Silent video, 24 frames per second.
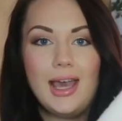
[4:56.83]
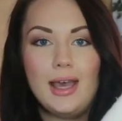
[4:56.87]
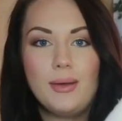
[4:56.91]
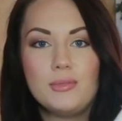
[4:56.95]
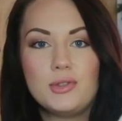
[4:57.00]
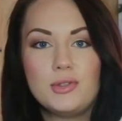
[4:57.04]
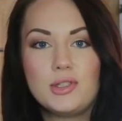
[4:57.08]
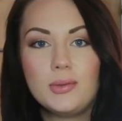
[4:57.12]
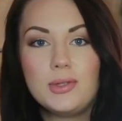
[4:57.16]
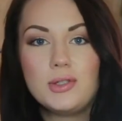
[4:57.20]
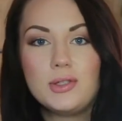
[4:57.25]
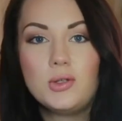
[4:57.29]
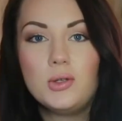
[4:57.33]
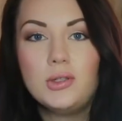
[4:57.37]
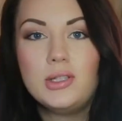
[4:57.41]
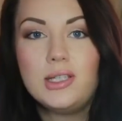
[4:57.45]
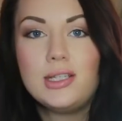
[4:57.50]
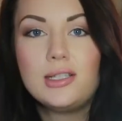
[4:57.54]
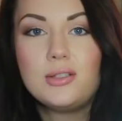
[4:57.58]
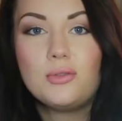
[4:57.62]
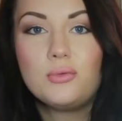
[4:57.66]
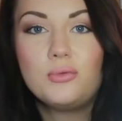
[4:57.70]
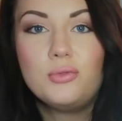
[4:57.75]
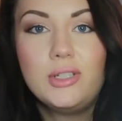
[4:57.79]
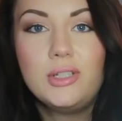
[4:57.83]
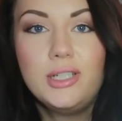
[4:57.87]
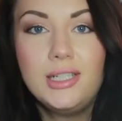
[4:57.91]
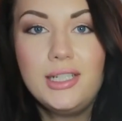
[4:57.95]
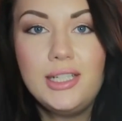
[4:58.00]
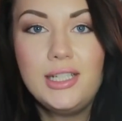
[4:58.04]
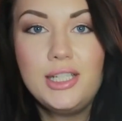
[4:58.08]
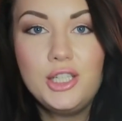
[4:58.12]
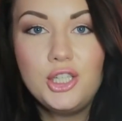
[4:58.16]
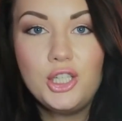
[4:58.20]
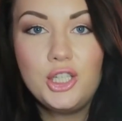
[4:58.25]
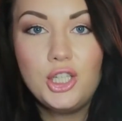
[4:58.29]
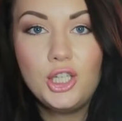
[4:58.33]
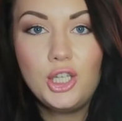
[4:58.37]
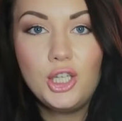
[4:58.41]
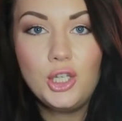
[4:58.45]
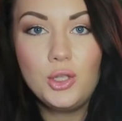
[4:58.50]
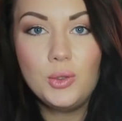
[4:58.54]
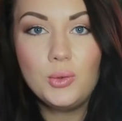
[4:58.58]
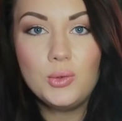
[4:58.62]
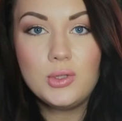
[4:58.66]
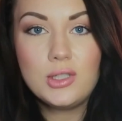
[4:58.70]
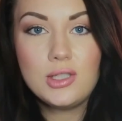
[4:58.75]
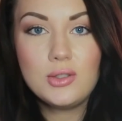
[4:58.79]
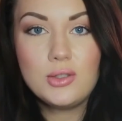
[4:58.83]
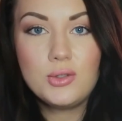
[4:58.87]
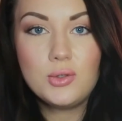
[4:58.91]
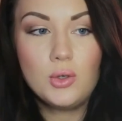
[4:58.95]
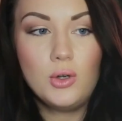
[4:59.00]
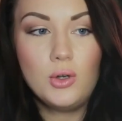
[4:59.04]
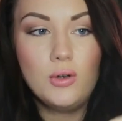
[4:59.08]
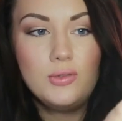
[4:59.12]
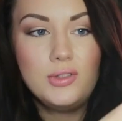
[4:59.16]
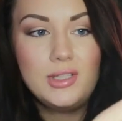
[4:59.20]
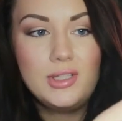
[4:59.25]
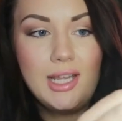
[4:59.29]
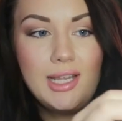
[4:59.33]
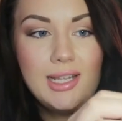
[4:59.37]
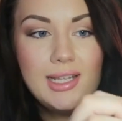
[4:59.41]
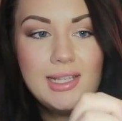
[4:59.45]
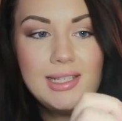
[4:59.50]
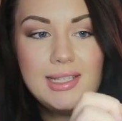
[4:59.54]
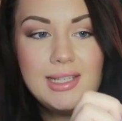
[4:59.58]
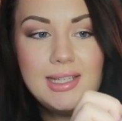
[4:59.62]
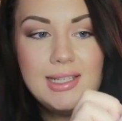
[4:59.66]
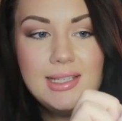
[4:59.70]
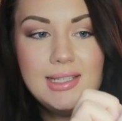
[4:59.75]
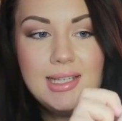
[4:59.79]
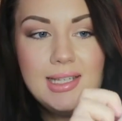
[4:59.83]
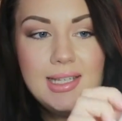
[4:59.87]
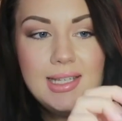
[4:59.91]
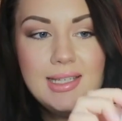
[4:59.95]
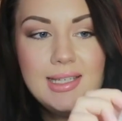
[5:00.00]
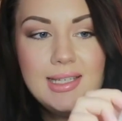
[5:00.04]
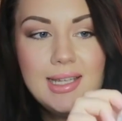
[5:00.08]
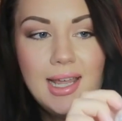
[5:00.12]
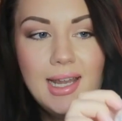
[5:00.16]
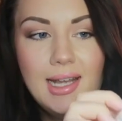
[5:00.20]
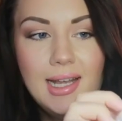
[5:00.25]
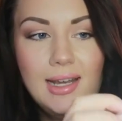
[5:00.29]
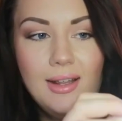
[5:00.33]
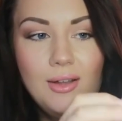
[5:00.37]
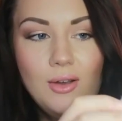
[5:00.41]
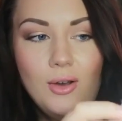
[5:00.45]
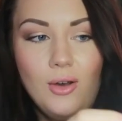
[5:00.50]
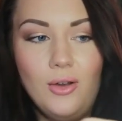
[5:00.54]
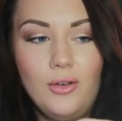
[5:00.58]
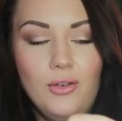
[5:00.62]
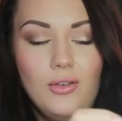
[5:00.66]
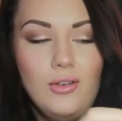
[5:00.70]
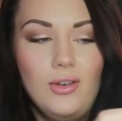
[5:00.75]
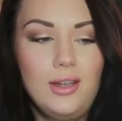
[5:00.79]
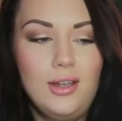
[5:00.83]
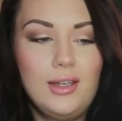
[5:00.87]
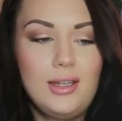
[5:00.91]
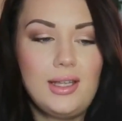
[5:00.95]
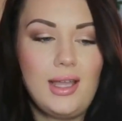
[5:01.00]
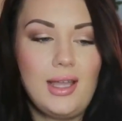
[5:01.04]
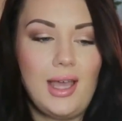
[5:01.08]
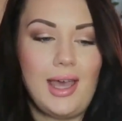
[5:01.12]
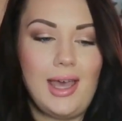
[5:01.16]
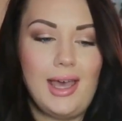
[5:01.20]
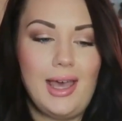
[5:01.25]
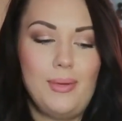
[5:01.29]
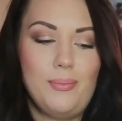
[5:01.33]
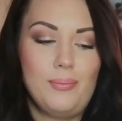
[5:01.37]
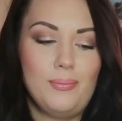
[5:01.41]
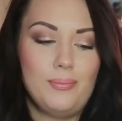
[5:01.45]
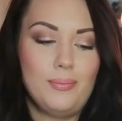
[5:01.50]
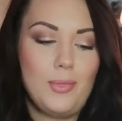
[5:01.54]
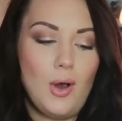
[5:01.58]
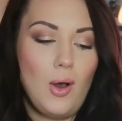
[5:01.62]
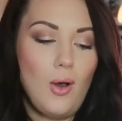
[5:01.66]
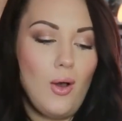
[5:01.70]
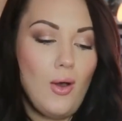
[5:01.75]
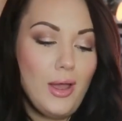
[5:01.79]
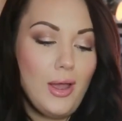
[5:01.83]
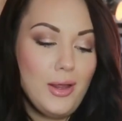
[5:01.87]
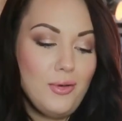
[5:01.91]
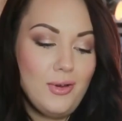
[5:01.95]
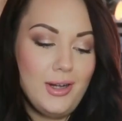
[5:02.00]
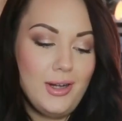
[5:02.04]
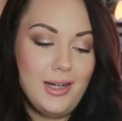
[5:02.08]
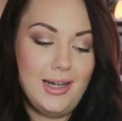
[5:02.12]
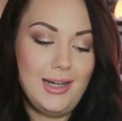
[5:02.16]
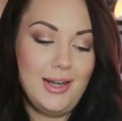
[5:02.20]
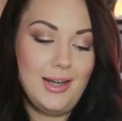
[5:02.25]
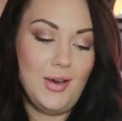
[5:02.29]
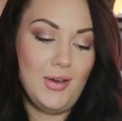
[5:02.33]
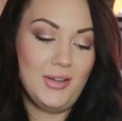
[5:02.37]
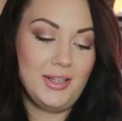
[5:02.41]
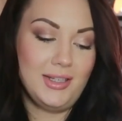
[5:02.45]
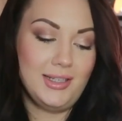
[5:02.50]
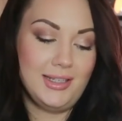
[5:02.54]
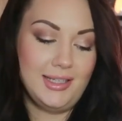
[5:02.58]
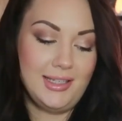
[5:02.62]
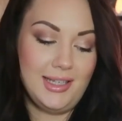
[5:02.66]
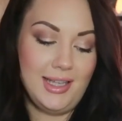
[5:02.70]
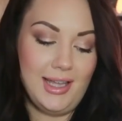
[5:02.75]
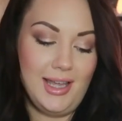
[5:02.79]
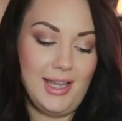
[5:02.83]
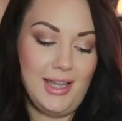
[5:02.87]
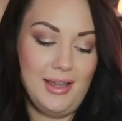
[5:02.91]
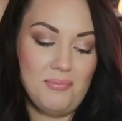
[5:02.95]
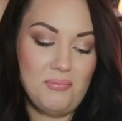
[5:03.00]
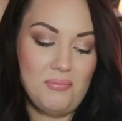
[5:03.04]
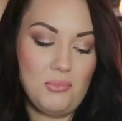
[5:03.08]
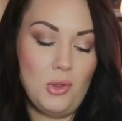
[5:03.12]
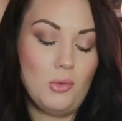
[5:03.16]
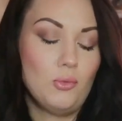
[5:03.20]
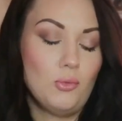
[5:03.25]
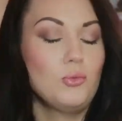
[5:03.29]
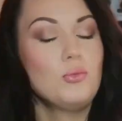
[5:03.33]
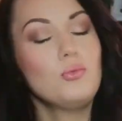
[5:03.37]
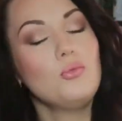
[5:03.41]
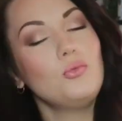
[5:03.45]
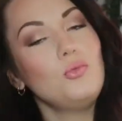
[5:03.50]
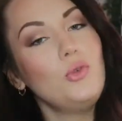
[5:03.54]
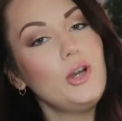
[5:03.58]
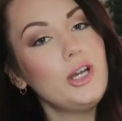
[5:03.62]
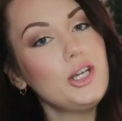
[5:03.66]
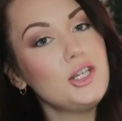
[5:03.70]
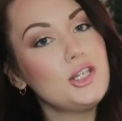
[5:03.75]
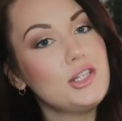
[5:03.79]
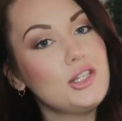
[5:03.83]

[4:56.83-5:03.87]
So it's got these really cute sort of daisy detailing on. I really liked it. which